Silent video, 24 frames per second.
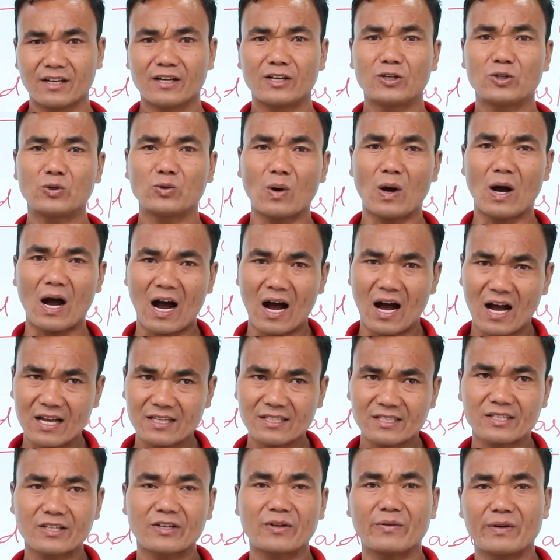To
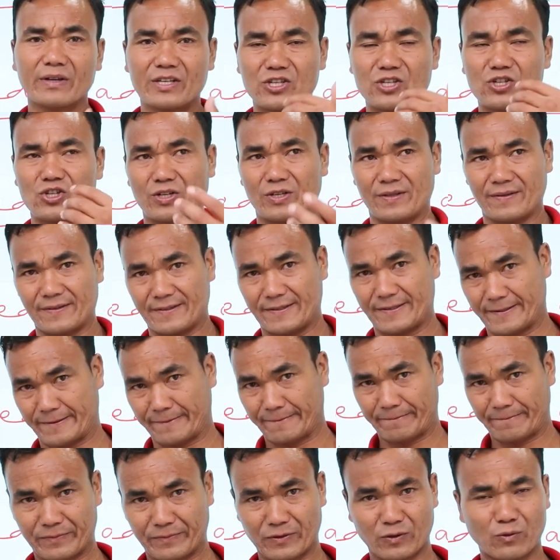ask questions.
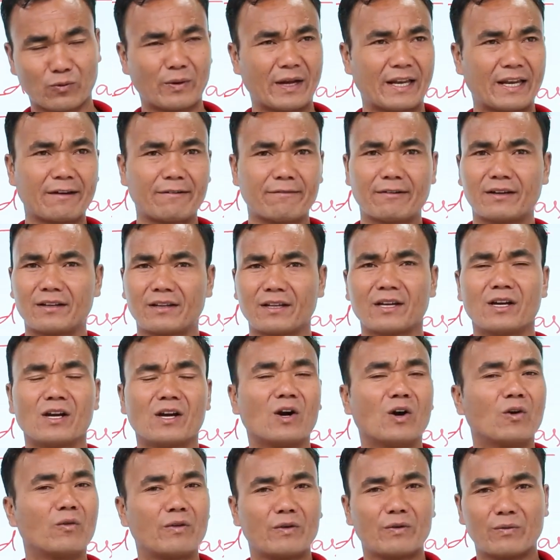Whenever
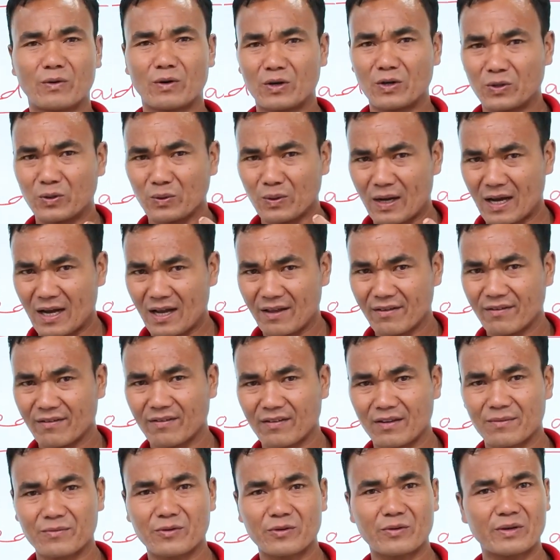we want to ask
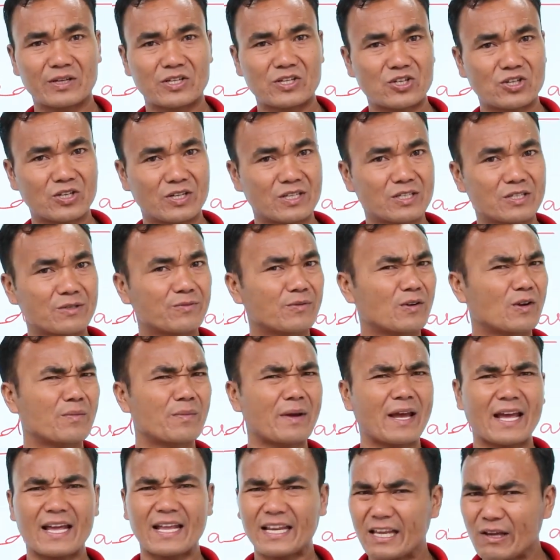some questions from
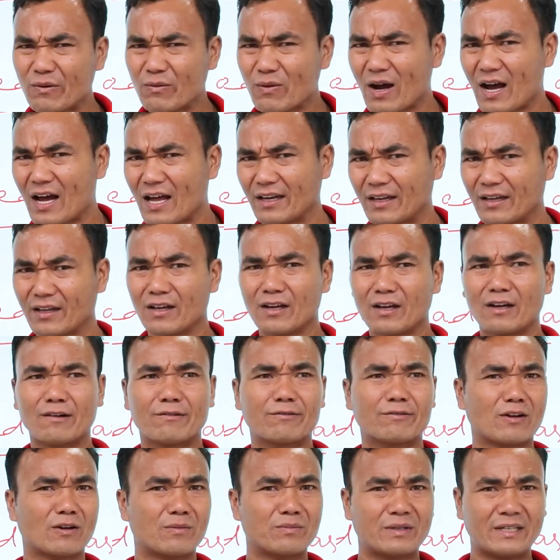anyone,
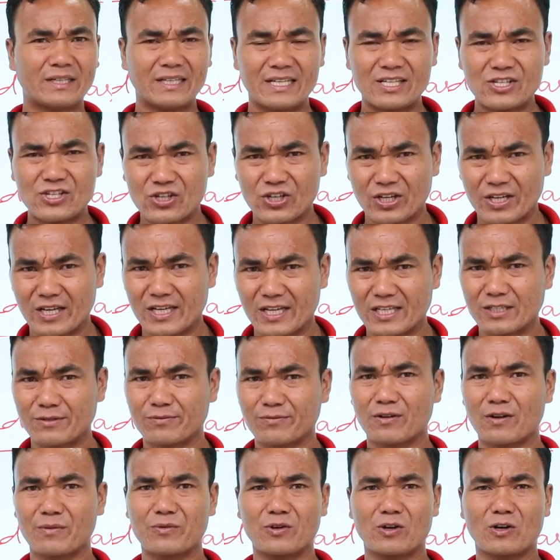from teachers,
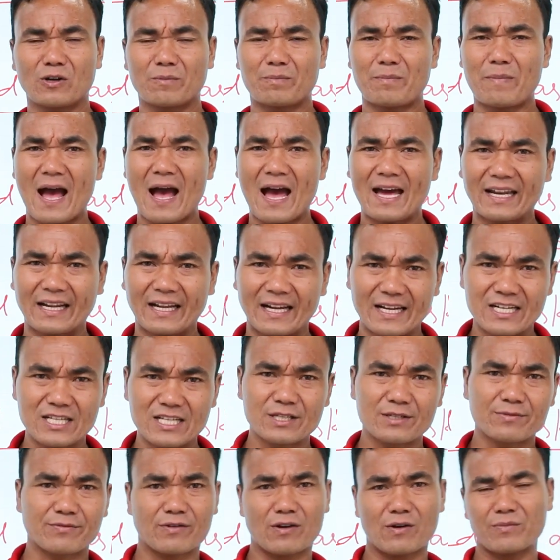from your parents,
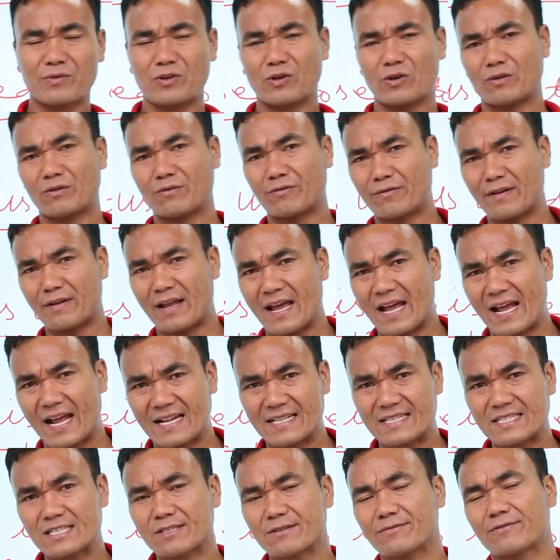from your
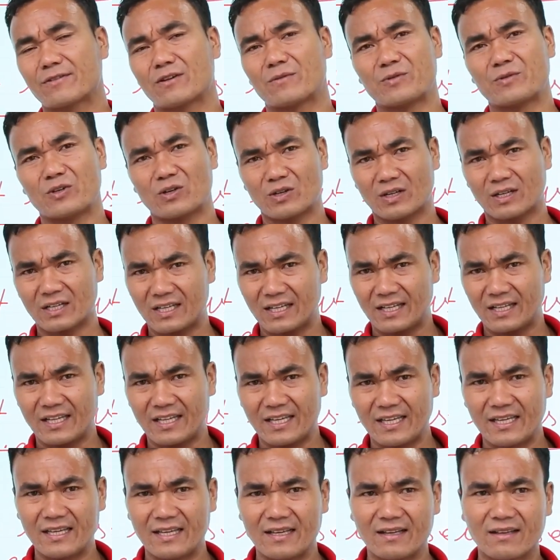friends, from your
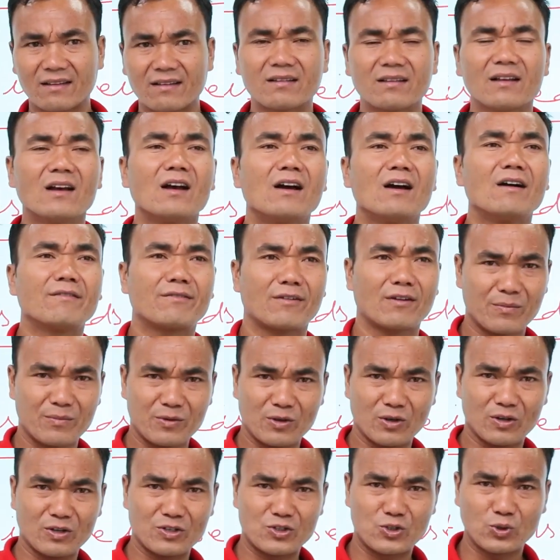colleagues, from
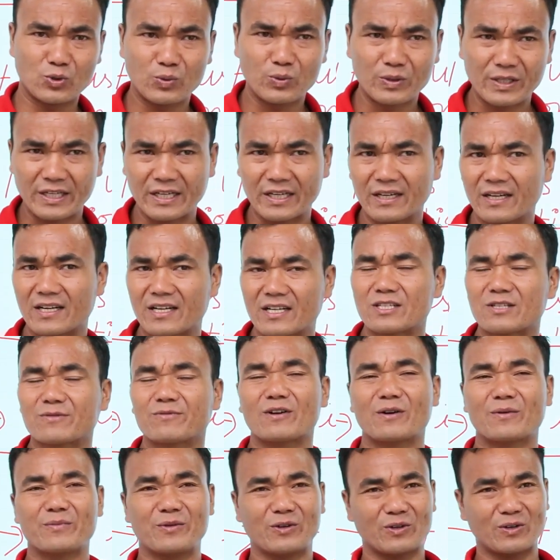your juniors,
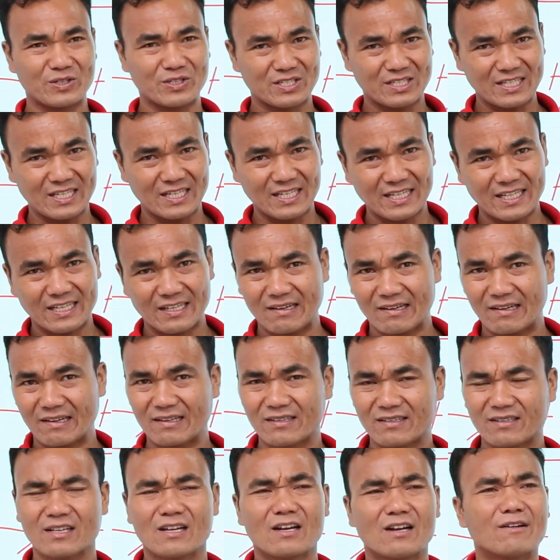from your
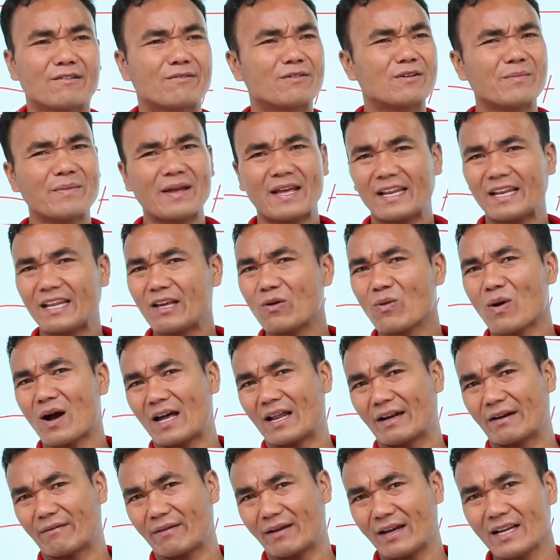seniors, from
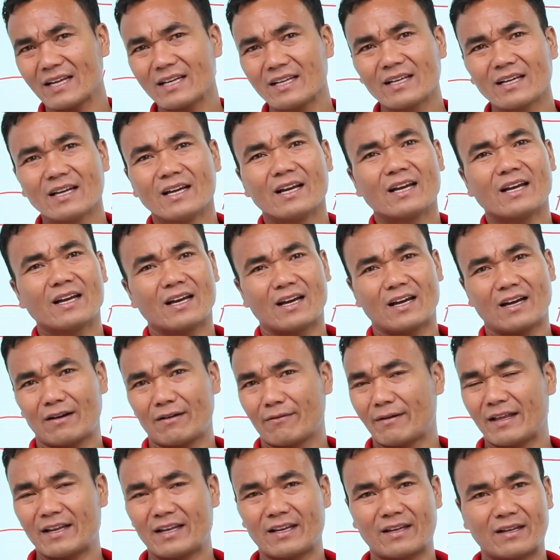anyone, right?
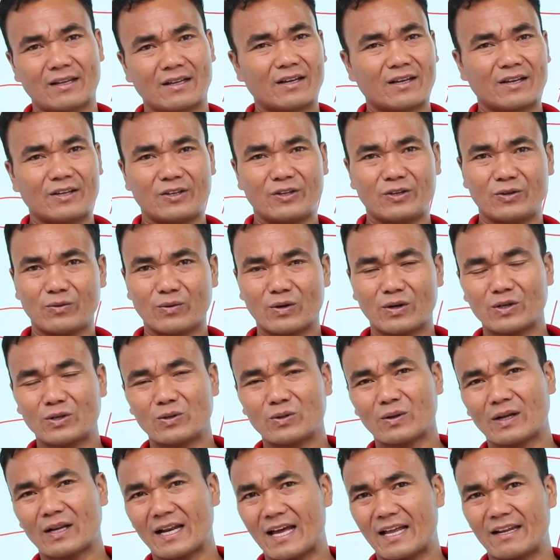When you want to
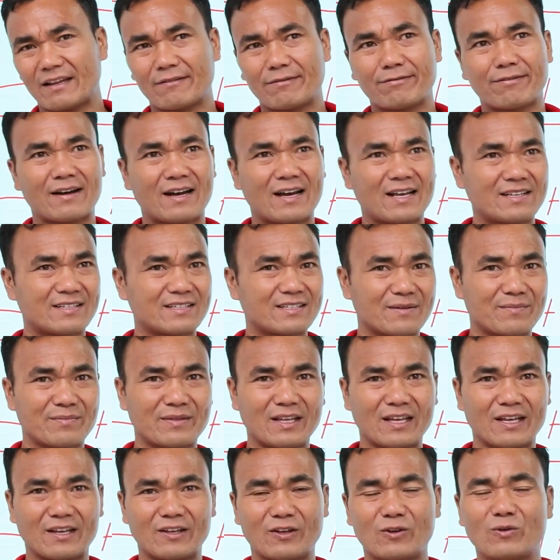clarify
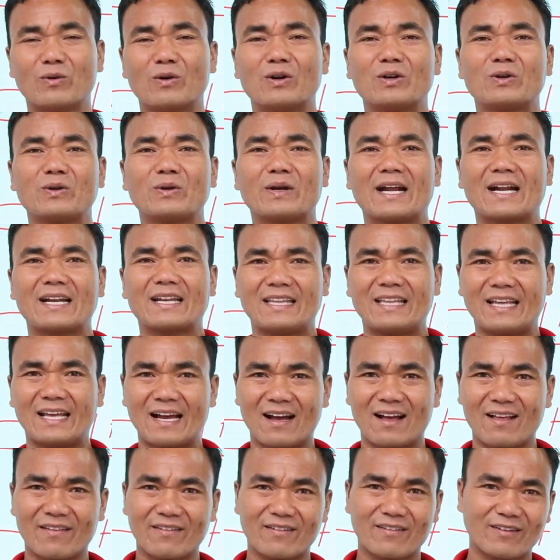something, you want to get the
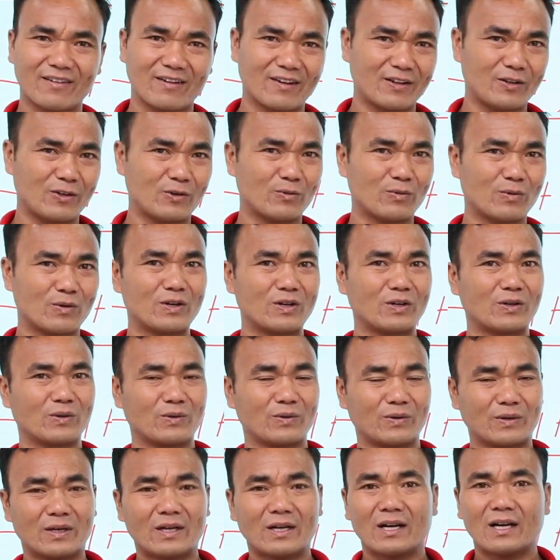answer, you want to
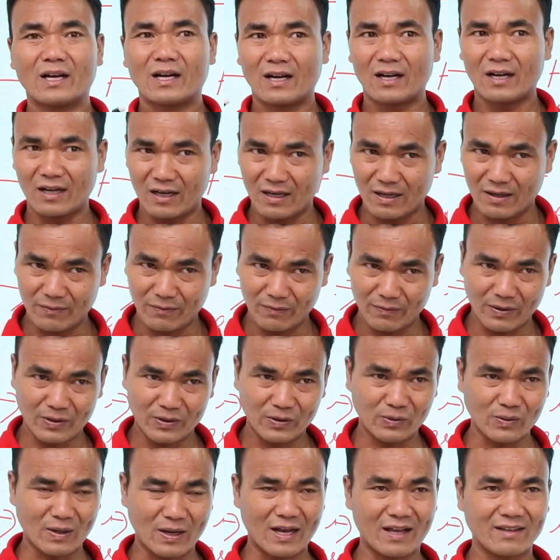
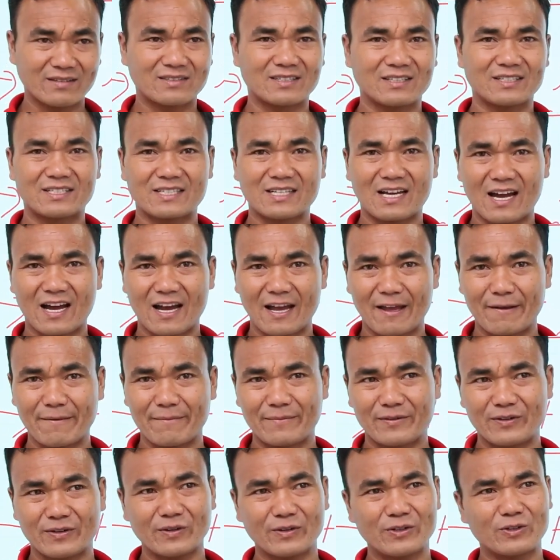ask the time,
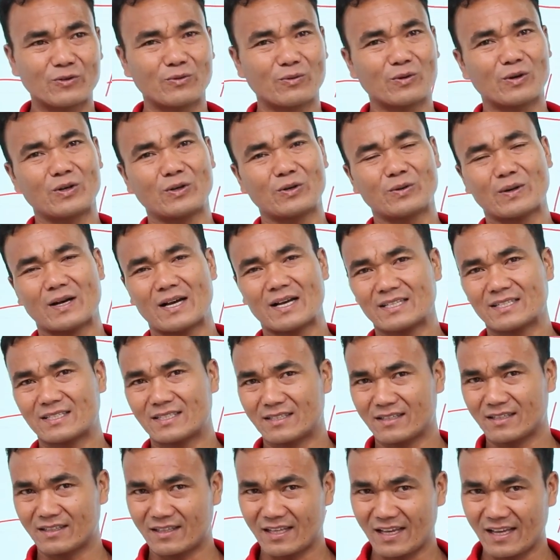you want to ask
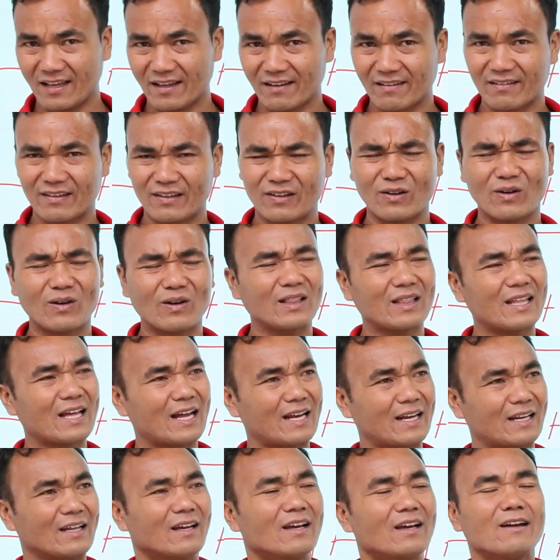the things and all that.